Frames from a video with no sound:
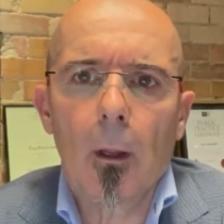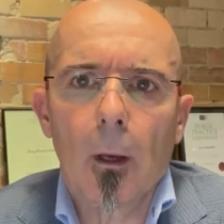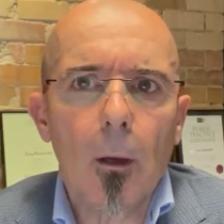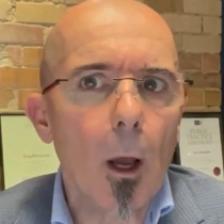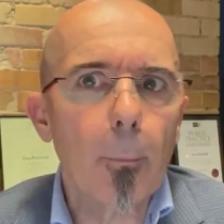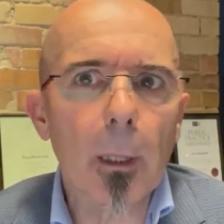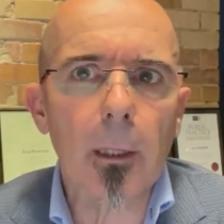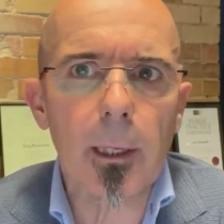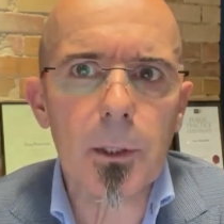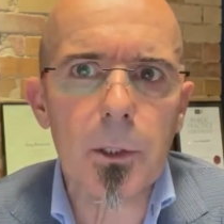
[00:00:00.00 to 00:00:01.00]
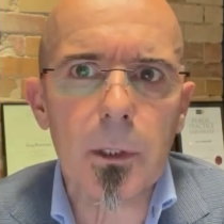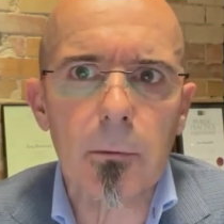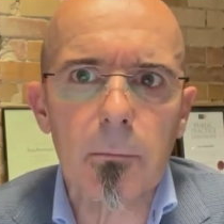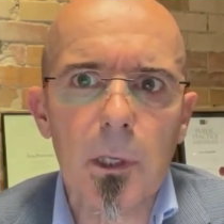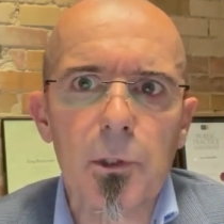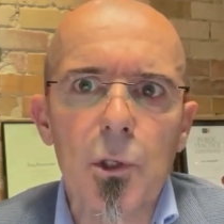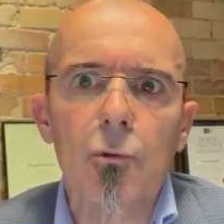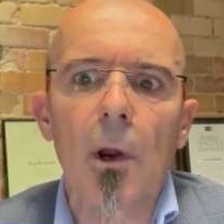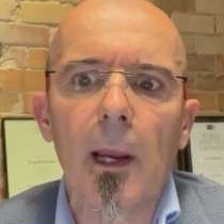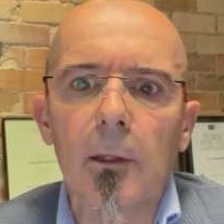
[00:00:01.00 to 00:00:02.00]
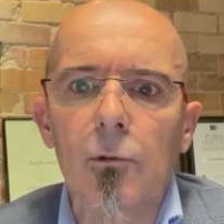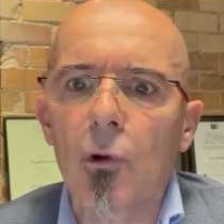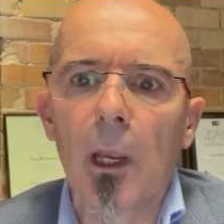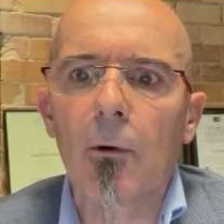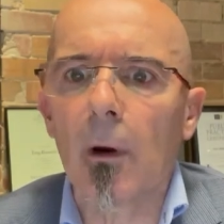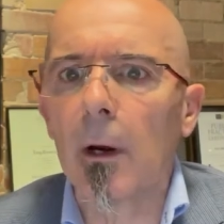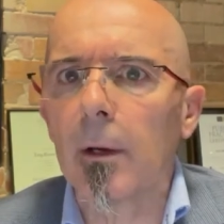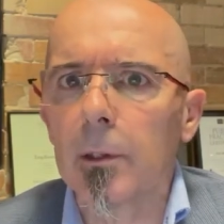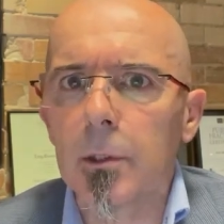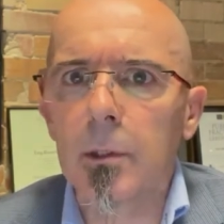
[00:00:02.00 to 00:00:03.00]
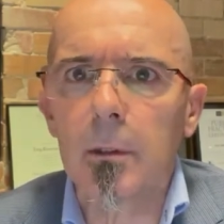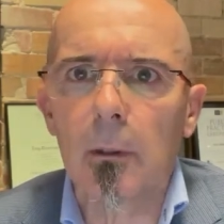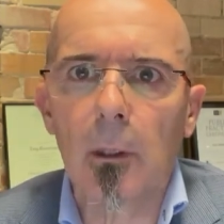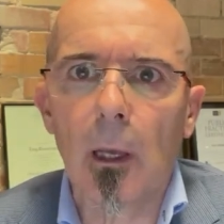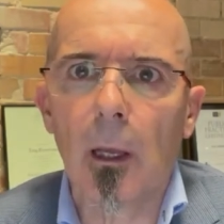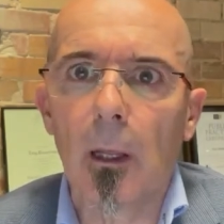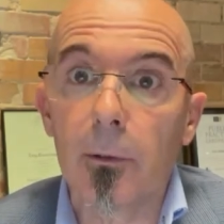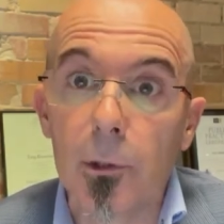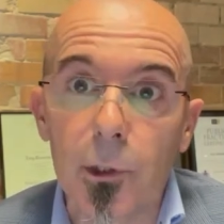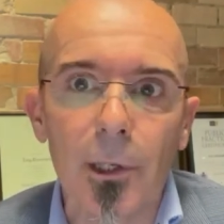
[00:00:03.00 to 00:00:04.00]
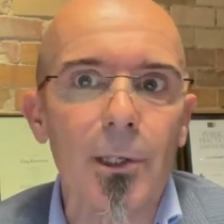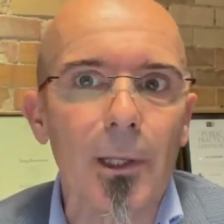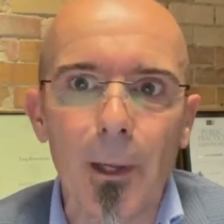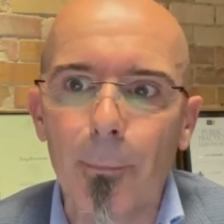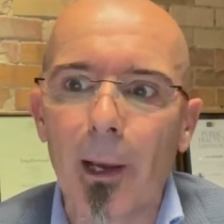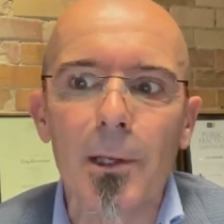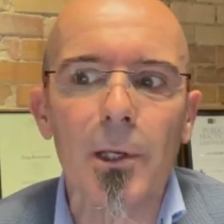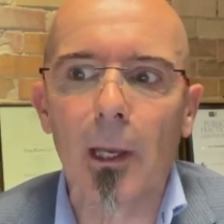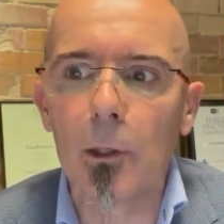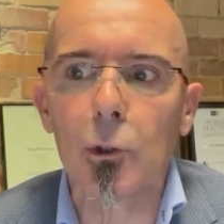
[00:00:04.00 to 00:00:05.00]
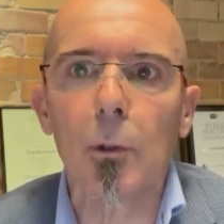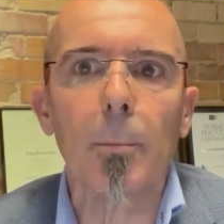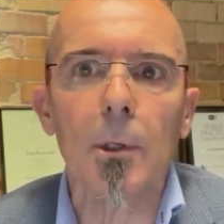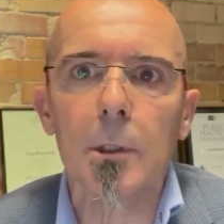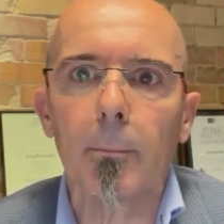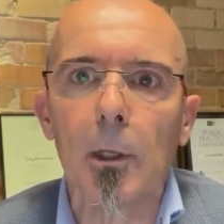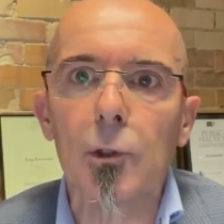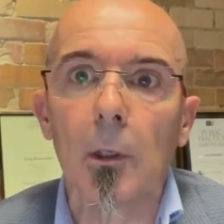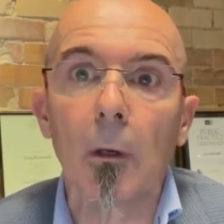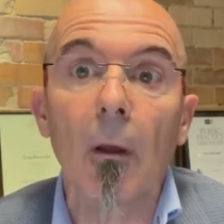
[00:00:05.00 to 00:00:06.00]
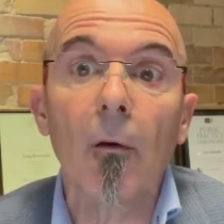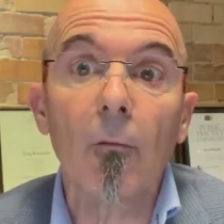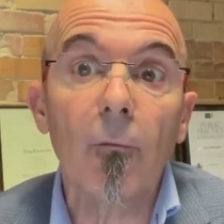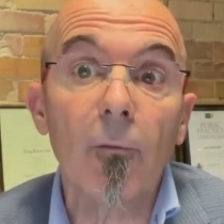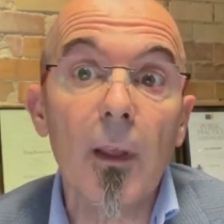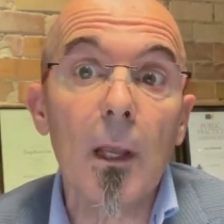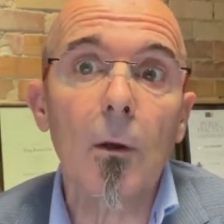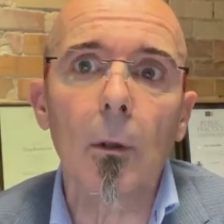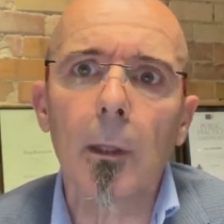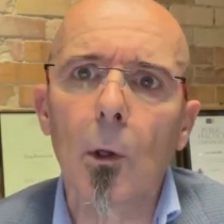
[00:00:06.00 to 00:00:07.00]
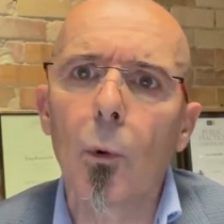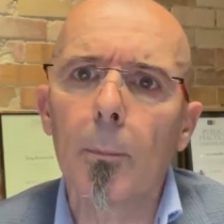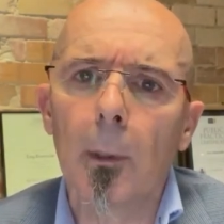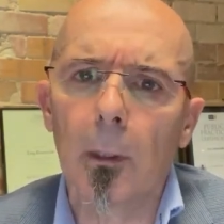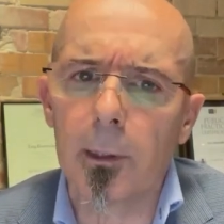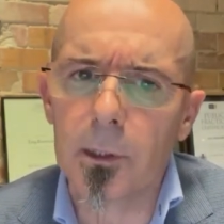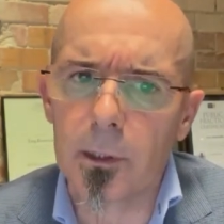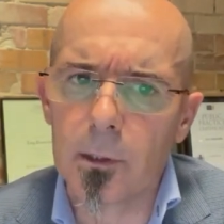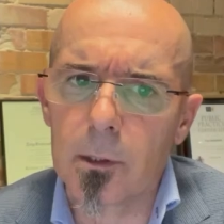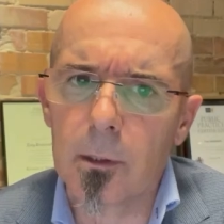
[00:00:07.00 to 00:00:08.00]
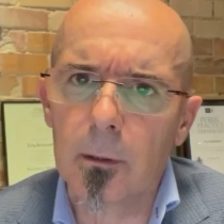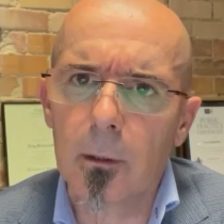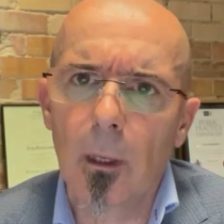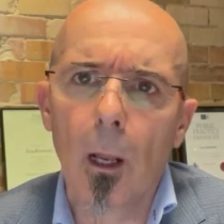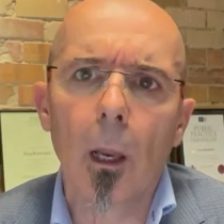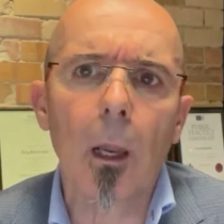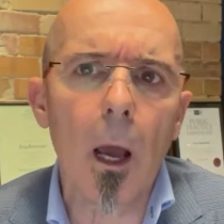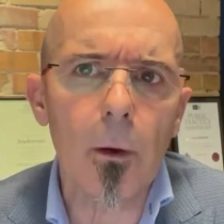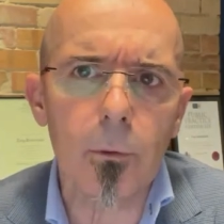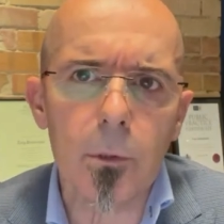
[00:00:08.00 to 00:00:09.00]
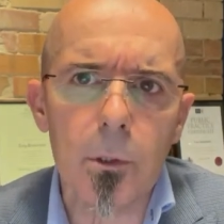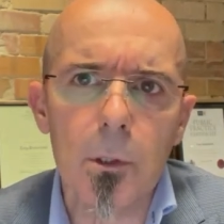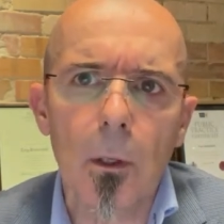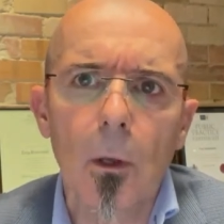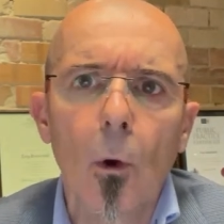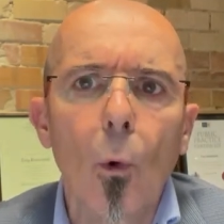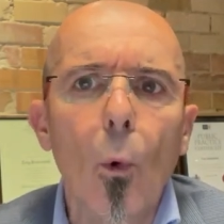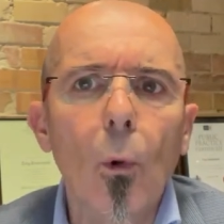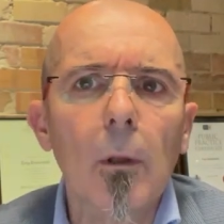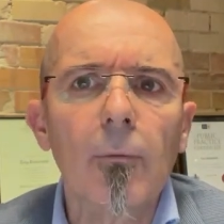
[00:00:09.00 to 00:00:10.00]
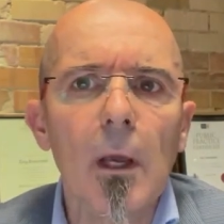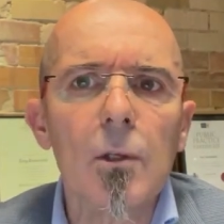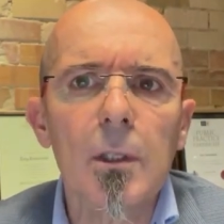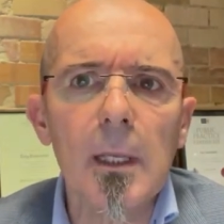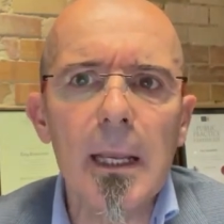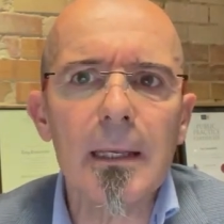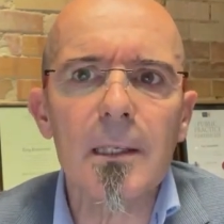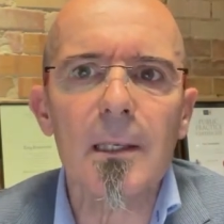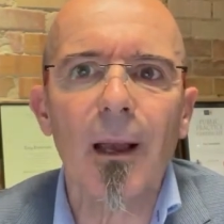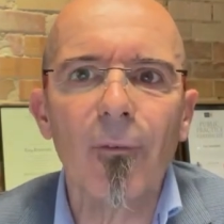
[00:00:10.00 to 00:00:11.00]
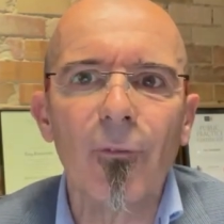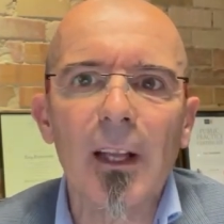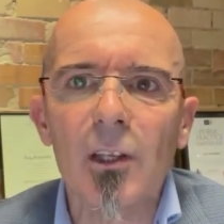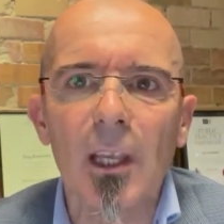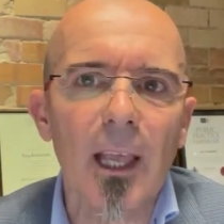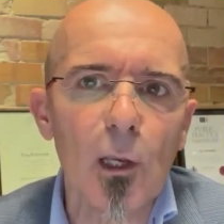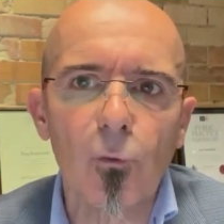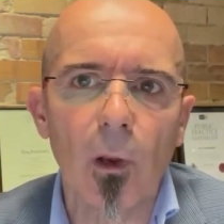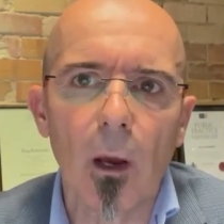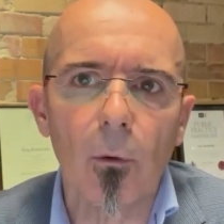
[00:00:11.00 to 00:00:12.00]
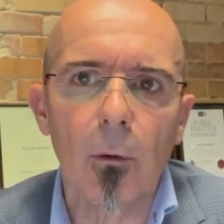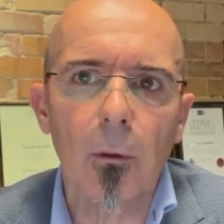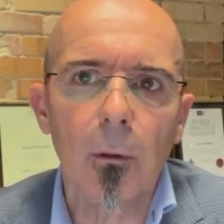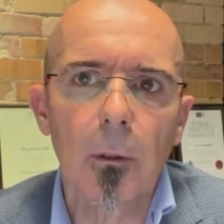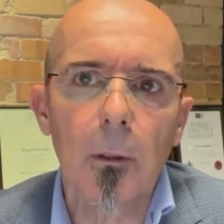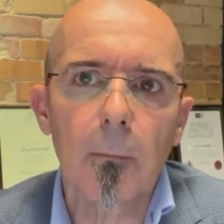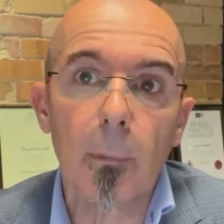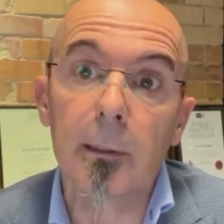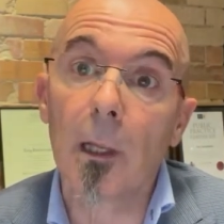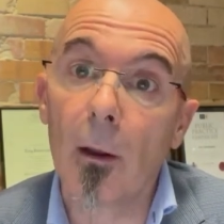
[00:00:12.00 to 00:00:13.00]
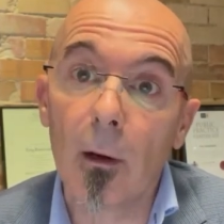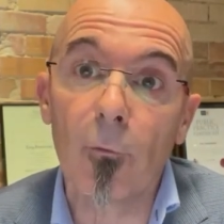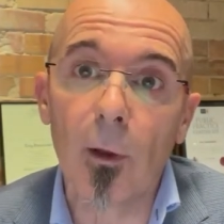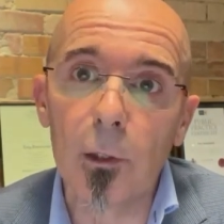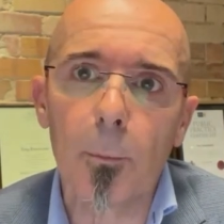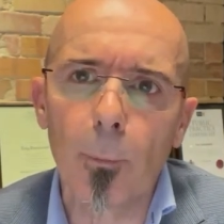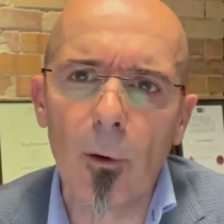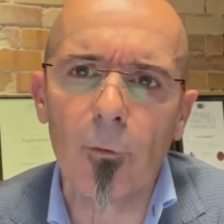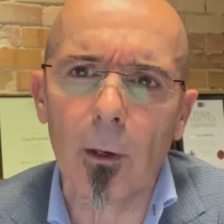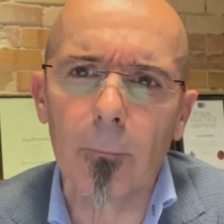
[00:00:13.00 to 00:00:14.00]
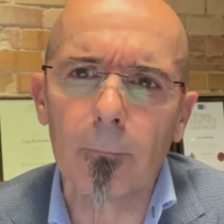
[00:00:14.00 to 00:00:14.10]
Liabilities such as trade creditors, the GST pay-as-you-go super, as I mentioned, vehicle and equipment leases, loans, all of those things affect your cash flow, but don't affect your profit.